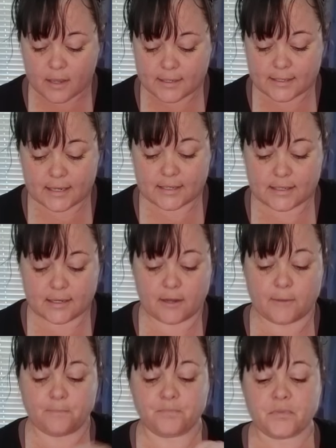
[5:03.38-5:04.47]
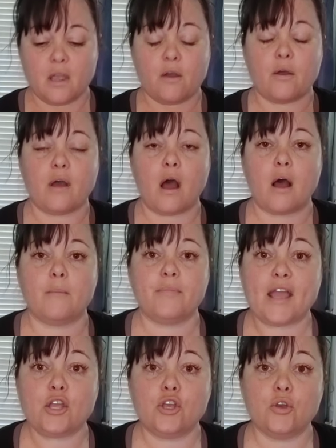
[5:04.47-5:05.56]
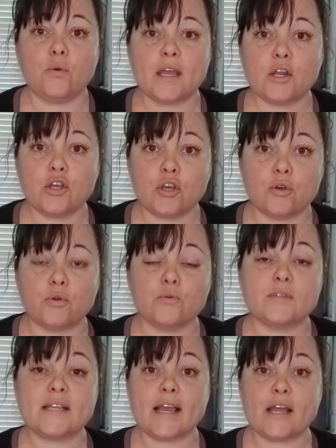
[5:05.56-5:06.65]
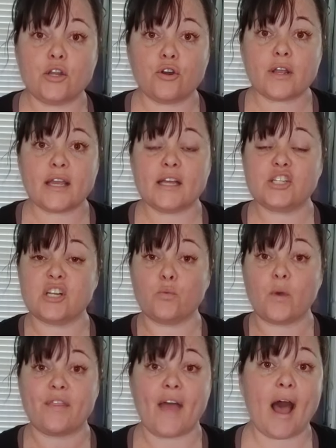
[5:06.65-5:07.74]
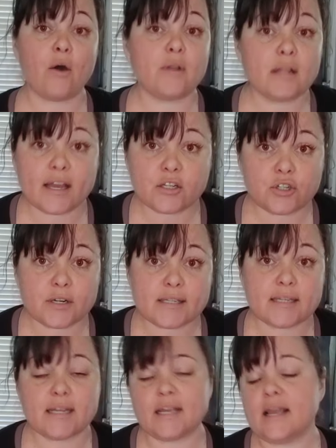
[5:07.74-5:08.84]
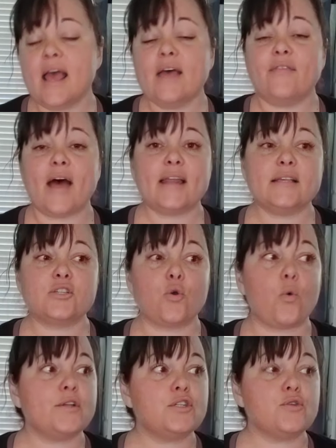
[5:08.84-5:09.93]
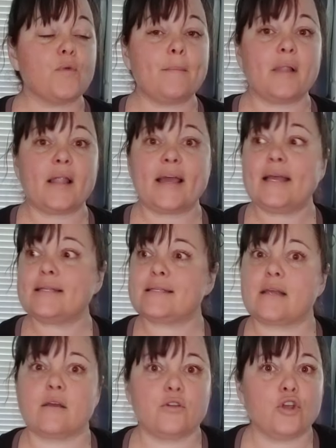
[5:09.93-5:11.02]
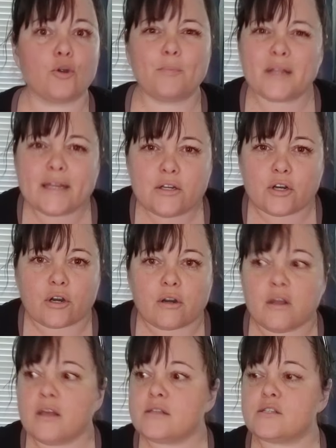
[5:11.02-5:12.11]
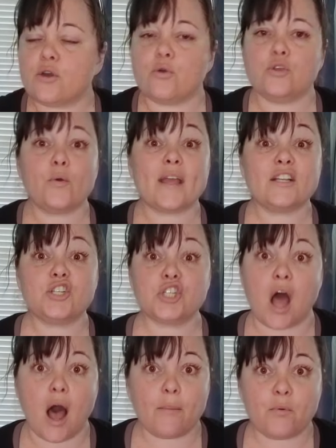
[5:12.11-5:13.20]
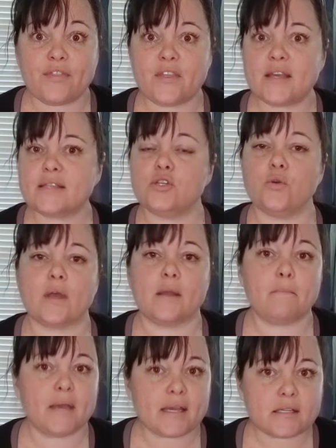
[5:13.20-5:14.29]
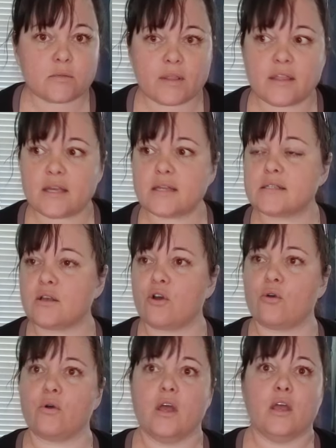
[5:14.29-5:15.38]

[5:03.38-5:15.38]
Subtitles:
system that you can use in your kitchen without electricity that is going to replace your blender. So you can chop with this, you can mix with this, so